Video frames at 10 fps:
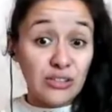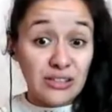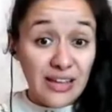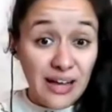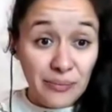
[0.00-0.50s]

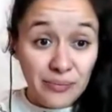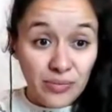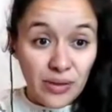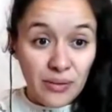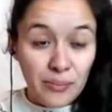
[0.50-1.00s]
them
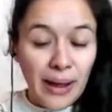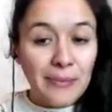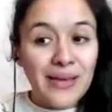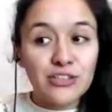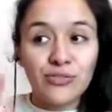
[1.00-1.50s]
by
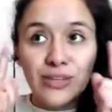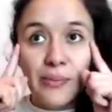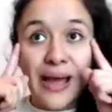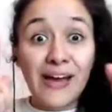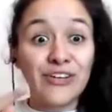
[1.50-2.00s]
means of them
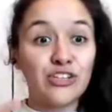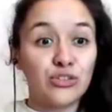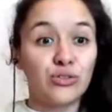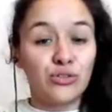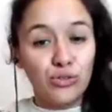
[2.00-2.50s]
having
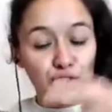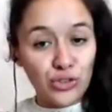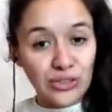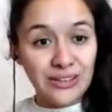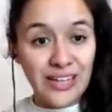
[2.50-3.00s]
to do
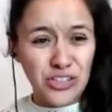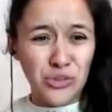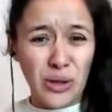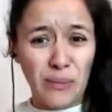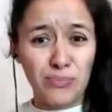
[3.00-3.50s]
certain things
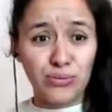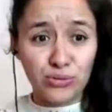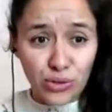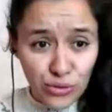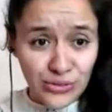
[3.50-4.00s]
to
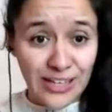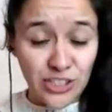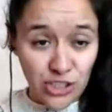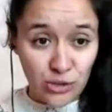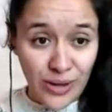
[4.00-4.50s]
improve their
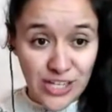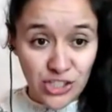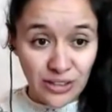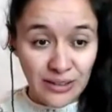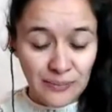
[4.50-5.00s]

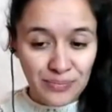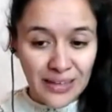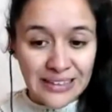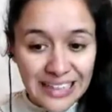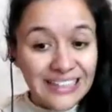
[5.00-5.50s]
situation,
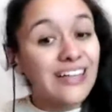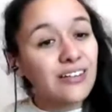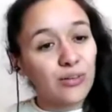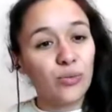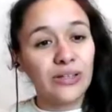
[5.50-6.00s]
they're not
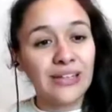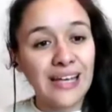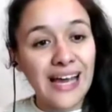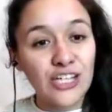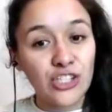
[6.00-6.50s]
going to want to take
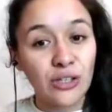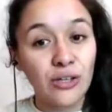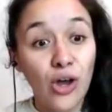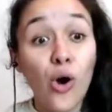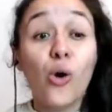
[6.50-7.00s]
action,
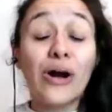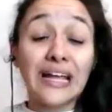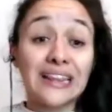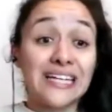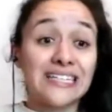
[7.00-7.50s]
or
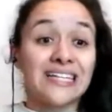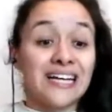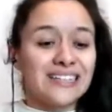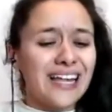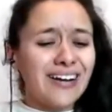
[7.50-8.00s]
at least
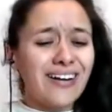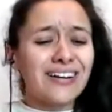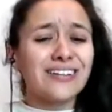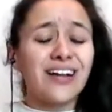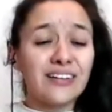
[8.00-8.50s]
they
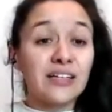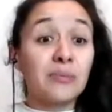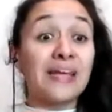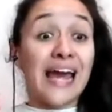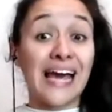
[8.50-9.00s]
are not going to
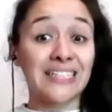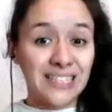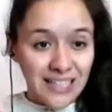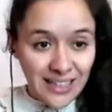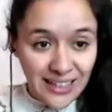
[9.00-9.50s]
be as
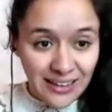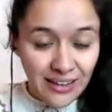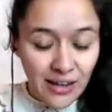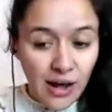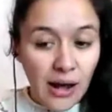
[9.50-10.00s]

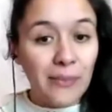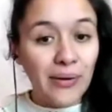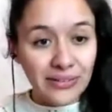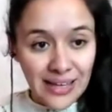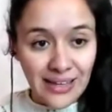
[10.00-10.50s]
keen
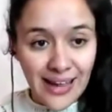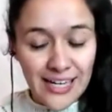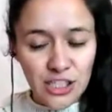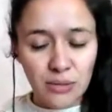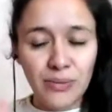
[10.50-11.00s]
upon taking
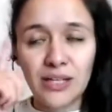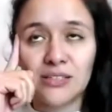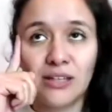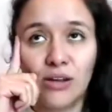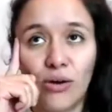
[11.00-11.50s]
action because
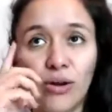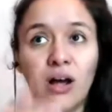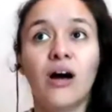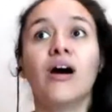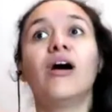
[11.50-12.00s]
they know,
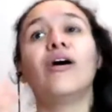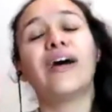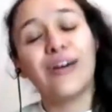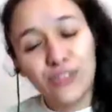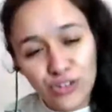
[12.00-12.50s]
oh, I
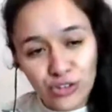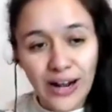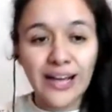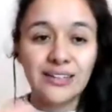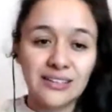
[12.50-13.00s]
have to
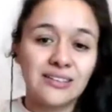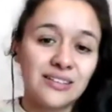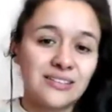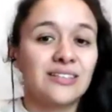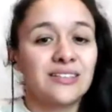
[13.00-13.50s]
try this and
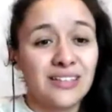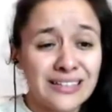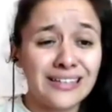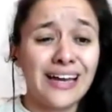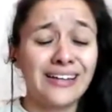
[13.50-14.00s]
this and this and this
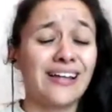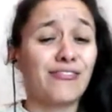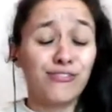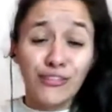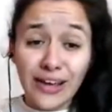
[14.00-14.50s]
again, and
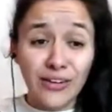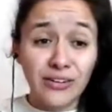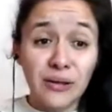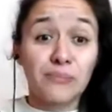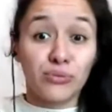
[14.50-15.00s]
I
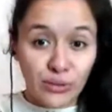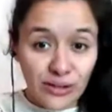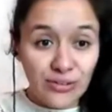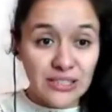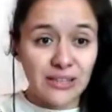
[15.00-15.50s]
failed
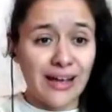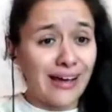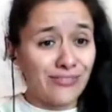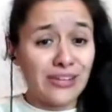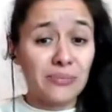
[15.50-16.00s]
previously. I
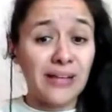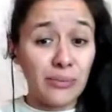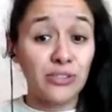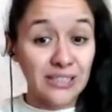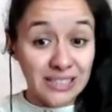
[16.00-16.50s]
have not been
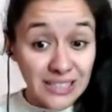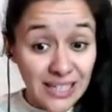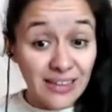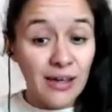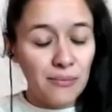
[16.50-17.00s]
able to
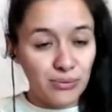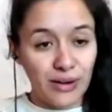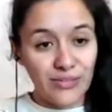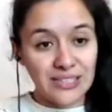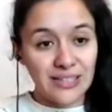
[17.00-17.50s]
succeed
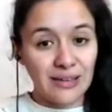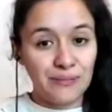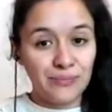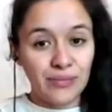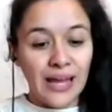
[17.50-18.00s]
previously.
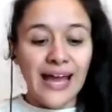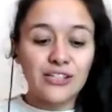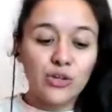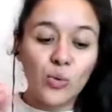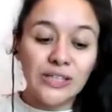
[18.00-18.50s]
And
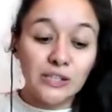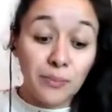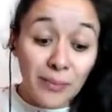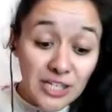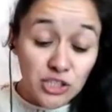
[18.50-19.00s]
so what is
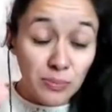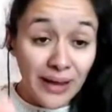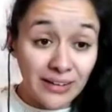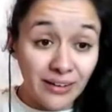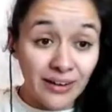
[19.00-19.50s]
much
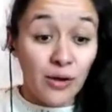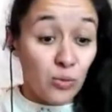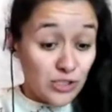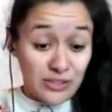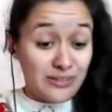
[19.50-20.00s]
better,
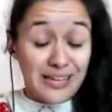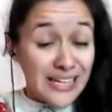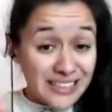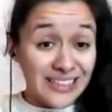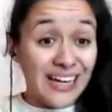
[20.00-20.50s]
which
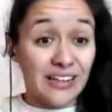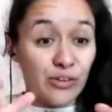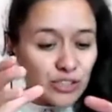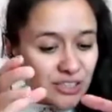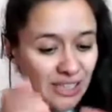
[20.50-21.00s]
is, again,
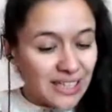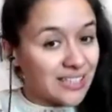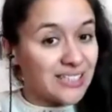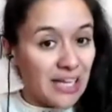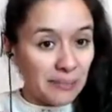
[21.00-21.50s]
you're selling the
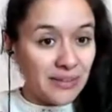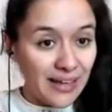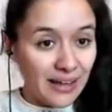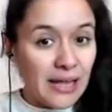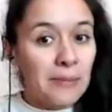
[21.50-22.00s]
same
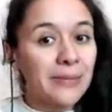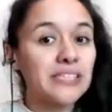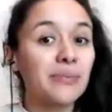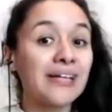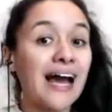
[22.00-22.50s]
thing, but it's
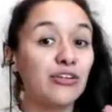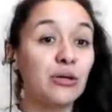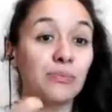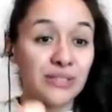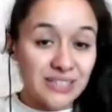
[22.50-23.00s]
about how do you
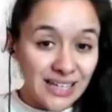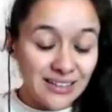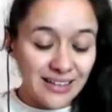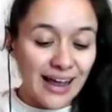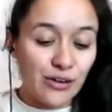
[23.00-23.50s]
present
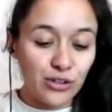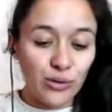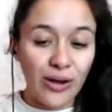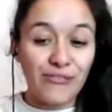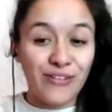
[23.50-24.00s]
it? How do
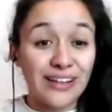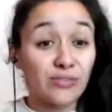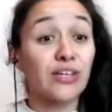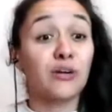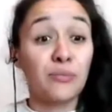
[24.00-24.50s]
you
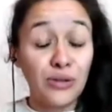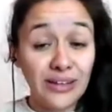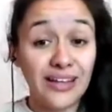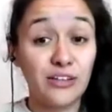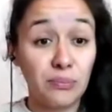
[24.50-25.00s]
effectively
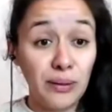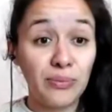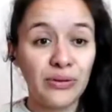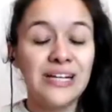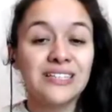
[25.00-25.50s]
communicate it to
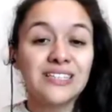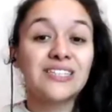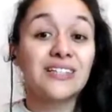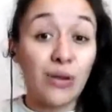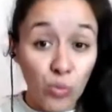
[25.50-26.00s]
people such
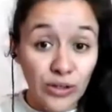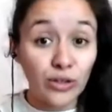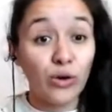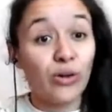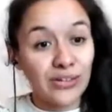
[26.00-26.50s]
that they want to
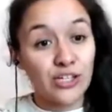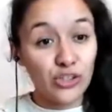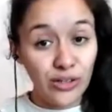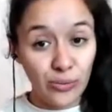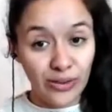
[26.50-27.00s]
go on that
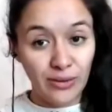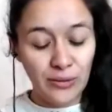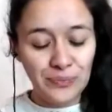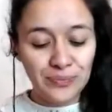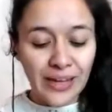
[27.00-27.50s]
journey with
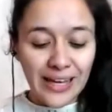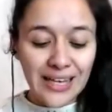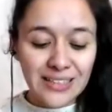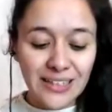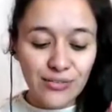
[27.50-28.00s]
you,
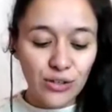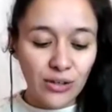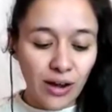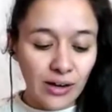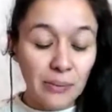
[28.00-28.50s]
is if you
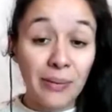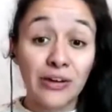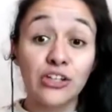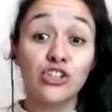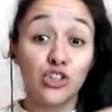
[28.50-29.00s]
talk about
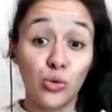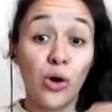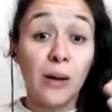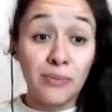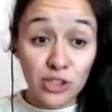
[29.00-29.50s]
the new
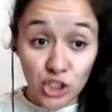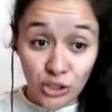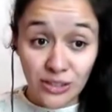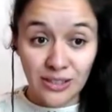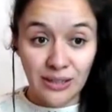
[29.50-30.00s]

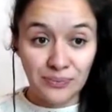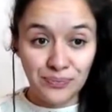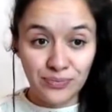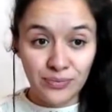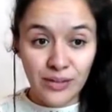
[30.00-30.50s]
opportunity,
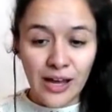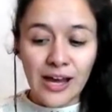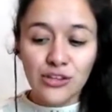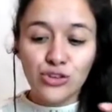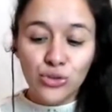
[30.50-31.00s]
a
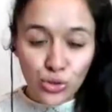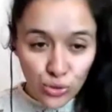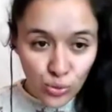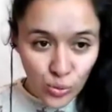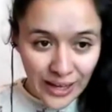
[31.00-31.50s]

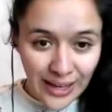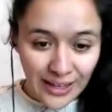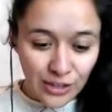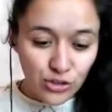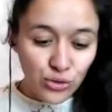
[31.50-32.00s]
new way,
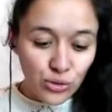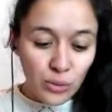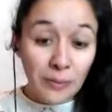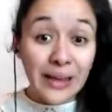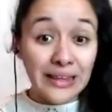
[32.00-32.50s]
a new
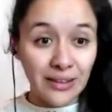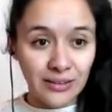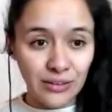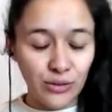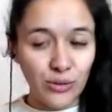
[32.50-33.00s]
method,
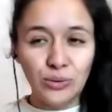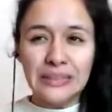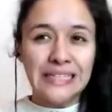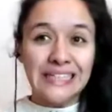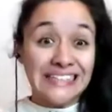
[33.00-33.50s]
a
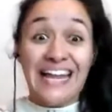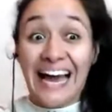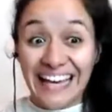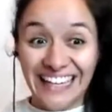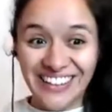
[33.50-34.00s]
new
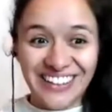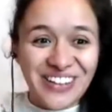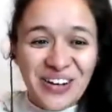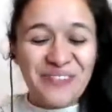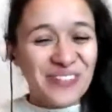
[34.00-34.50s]
diet, a
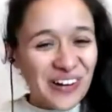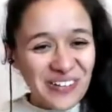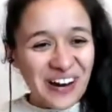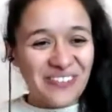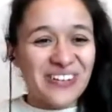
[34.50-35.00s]
new
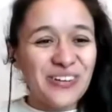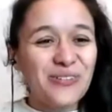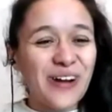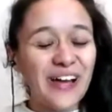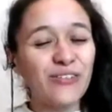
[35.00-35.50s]
program, a new
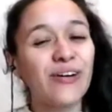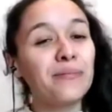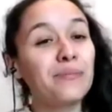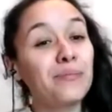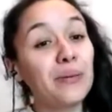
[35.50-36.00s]
way of
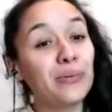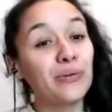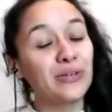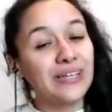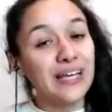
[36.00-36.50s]
people
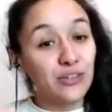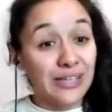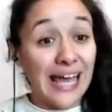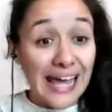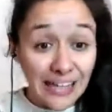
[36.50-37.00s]
to get to
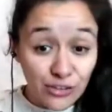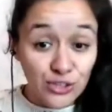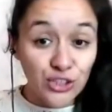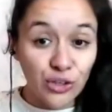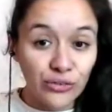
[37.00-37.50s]
the end
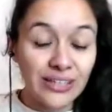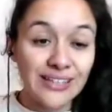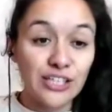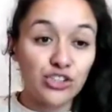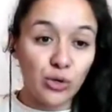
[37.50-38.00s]
result that
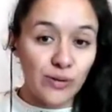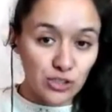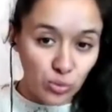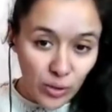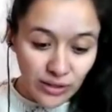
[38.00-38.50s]
they so
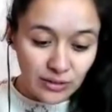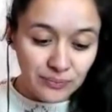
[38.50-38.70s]
much want.